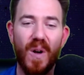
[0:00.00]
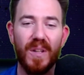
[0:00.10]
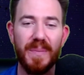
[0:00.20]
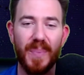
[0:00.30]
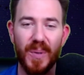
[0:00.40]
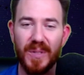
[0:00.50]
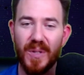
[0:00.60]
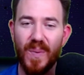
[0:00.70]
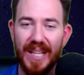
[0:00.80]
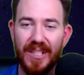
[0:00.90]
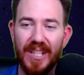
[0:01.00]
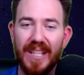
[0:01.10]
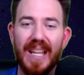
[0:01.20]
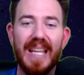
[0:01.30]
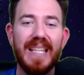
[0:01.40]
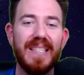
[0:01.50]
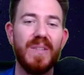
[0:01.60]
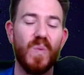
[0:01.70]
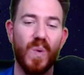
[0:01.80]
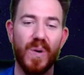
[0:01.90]
all-important question, is
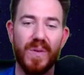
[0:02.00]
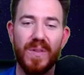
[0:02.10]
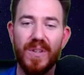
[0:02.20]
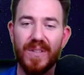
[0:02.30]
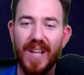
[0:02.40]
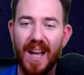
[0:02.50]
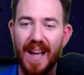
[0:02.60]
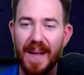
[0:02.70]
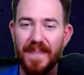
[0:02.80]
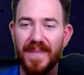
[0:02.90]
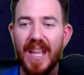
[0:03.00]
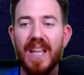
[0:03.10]
it worth your time?